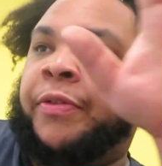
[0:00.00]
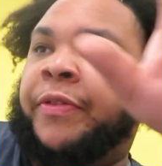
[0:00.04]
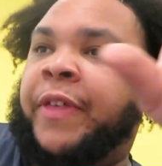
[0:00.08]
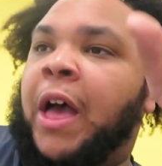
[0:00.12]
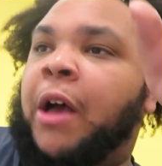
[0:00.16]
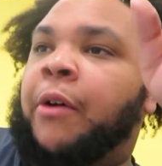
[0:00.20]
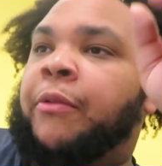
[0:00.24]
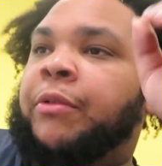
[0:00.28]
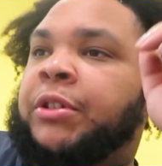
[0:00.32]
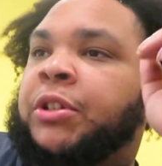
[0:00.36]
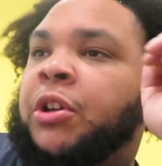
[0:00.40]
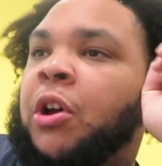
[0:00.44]

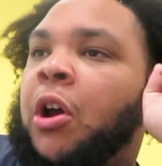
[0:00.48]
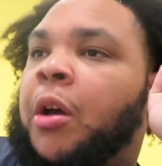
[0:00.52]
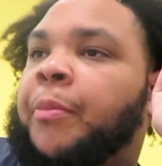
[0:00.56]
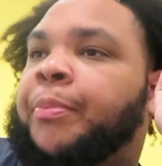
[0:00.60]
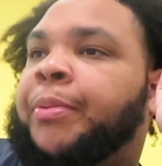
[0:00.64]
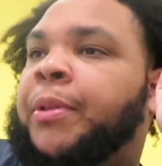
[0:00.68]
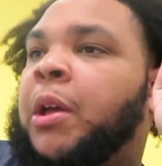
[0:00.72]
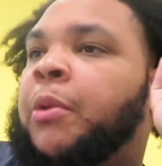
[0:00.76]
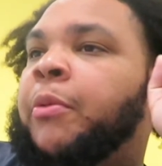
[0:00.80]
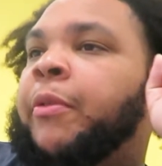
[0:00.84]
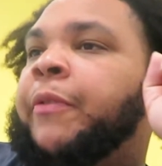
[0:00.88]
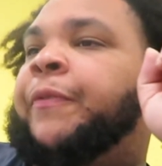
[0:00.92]
That was
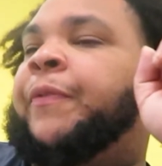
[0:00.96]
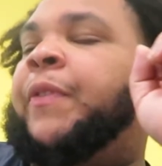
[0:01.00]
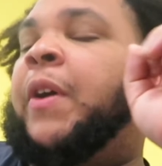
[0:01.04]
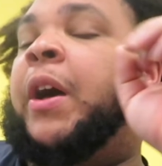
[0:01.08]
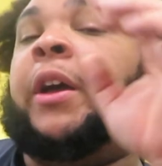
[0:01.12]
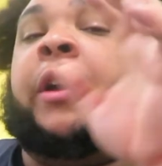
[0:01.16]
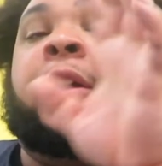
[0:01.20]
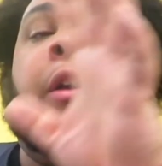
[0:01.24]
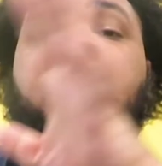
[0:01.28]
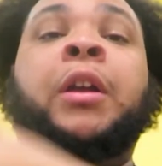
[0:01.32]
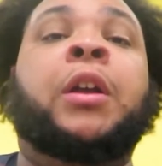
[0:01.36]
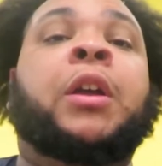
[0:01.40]
hard. Play with
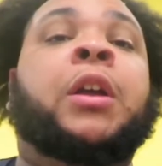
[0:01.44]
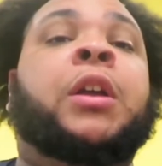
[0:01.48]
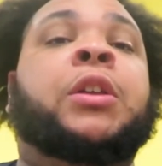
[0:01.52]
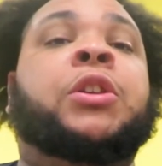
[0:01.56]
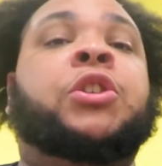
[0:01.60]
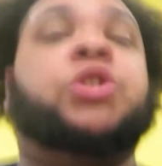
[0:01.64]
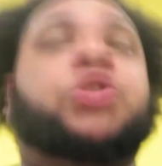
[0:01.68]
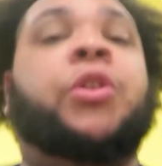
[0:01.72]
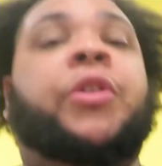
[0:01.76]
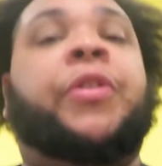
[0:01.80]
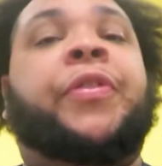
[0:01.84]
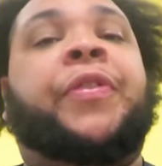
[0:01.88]
fire.
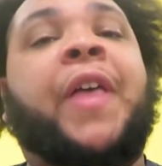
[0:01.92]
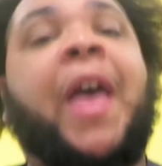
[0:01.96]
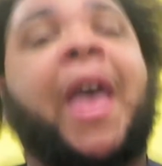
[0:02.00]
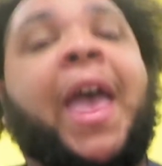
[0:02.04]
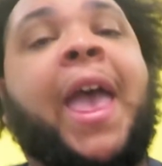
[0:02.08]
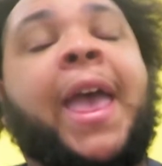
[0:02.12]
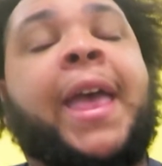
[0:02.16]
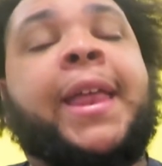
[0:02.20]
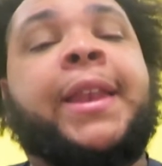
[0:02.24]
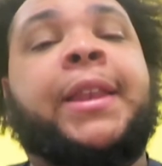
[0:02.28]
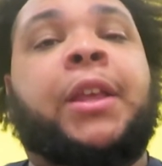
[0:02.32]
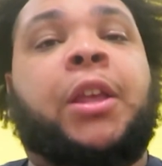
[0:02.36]
So
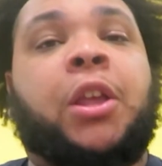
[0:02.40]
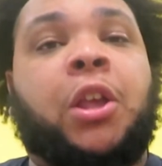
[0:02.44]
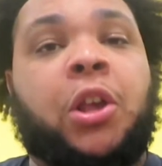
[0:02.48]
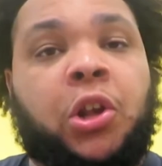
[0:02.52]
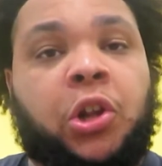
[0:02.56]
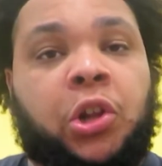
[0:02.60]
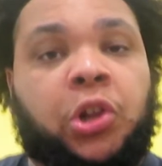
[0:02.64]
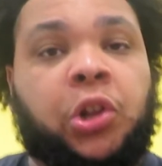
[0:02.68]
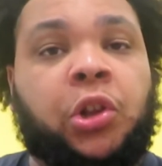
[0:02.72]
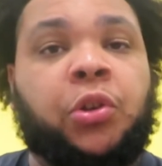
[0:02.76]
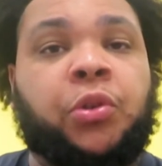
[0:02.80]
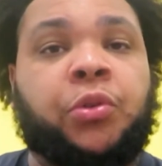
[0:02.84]
that
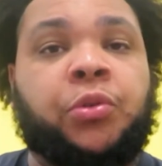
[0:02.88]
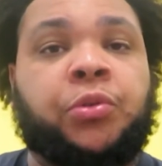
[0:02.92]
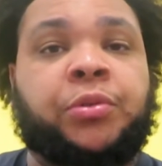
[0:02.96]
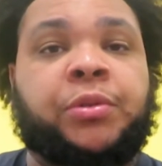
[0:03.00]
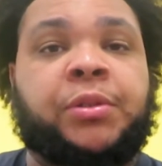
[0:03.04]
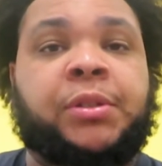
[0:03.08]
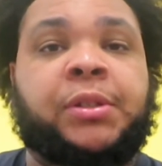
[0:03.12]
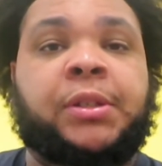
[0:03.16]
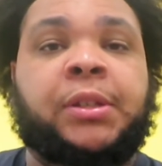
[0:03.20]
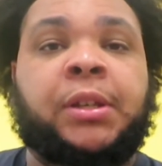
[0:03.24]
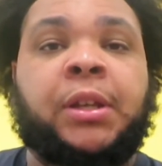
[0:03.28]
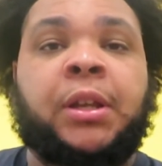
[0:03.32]

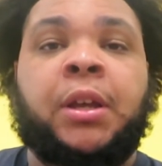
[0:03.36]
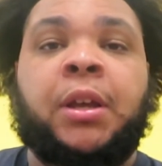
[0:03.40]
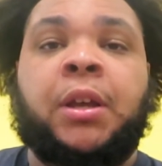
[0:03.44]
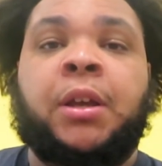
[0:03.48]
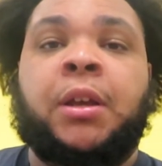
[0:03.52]
concludes